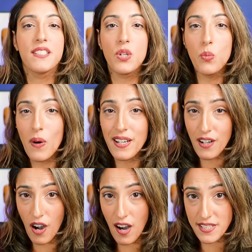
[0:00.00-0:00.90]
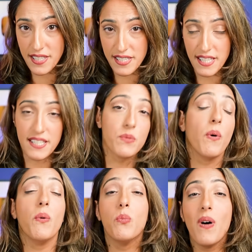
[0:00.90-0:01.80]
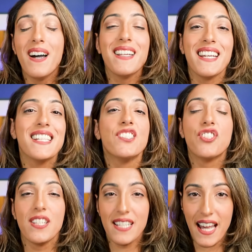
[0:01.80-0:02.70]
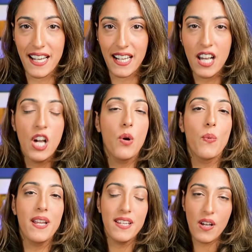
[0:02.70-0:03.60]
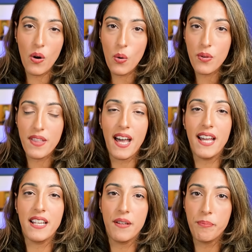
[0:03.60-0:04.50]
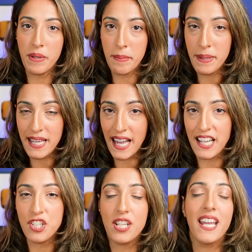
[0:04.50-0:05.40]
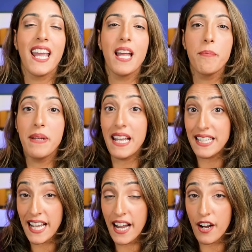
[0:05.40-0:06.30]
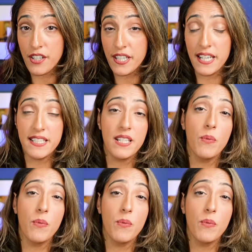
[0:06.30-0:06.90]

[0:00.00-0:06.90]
And so what causes this? Well, one is genetic. We know that B P H can be inherited in